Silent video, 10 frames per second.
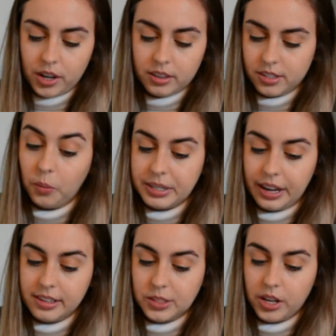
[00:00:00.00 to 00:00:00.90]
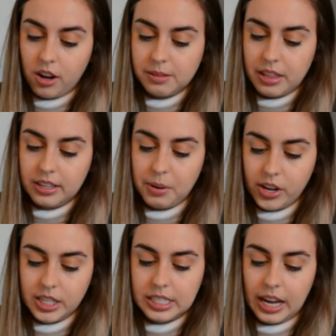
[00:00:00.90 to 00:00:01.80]
This is on the website again. It says one of the awesome things about
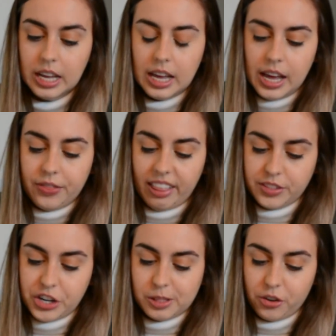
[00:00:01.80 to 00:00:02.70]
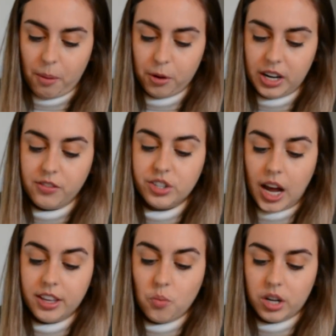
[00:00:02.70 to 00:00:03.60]
IUDs is that they last for years, but they're not permanent. If you
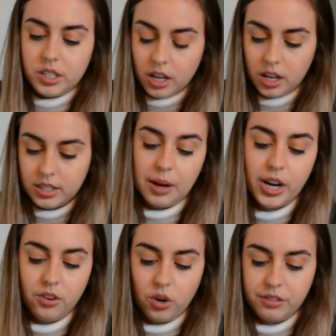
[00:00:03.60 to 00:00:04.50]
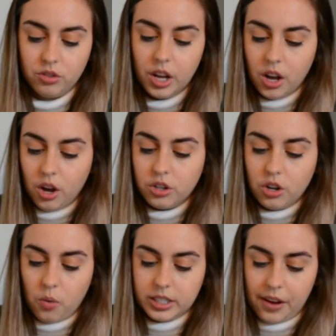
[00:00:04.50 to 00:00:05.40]
decide that you want to get pregnant, or if you
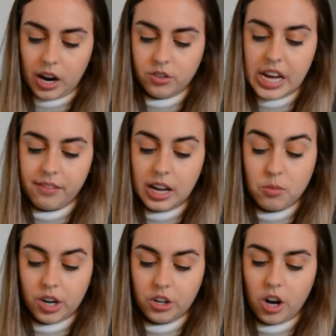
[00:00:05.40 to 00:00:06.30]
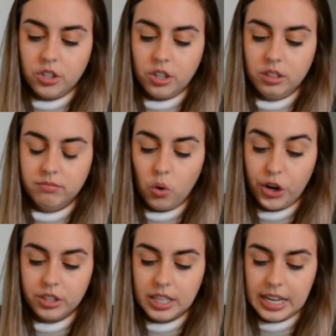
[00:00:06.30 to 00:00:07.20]
don't want to have an IUD anymore, your doctor or
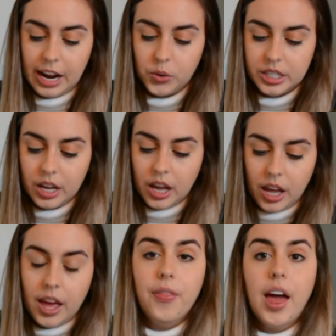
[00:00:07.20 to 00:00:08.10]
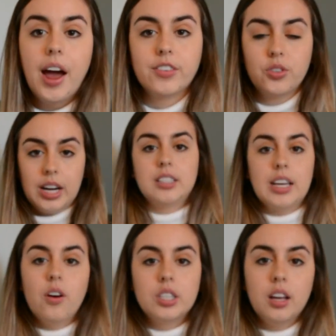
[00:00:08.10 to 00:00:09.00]
nurse can take it out, and then after you get it taken
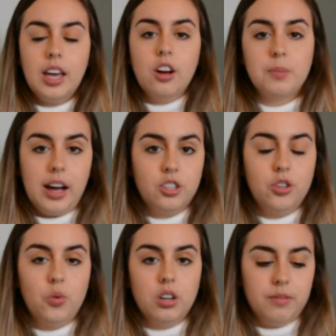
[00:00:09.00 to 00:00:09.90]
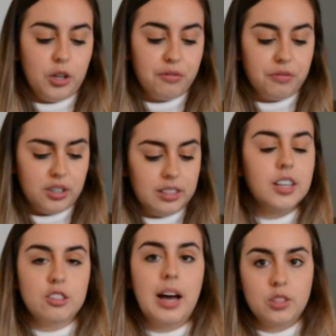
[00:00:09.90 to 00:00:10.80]
out, it goes back to, or your fertility
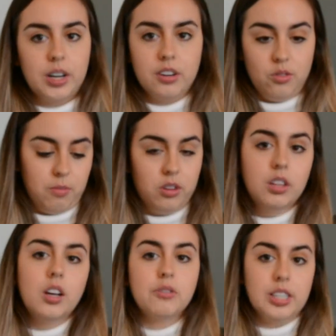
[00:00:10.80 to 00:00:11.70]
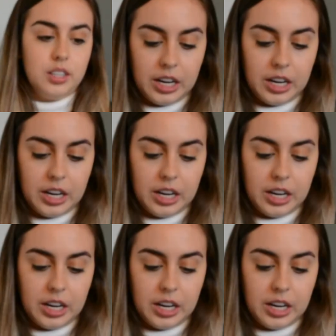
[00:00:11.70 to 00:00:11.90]
goes back to whatever is normal fertility.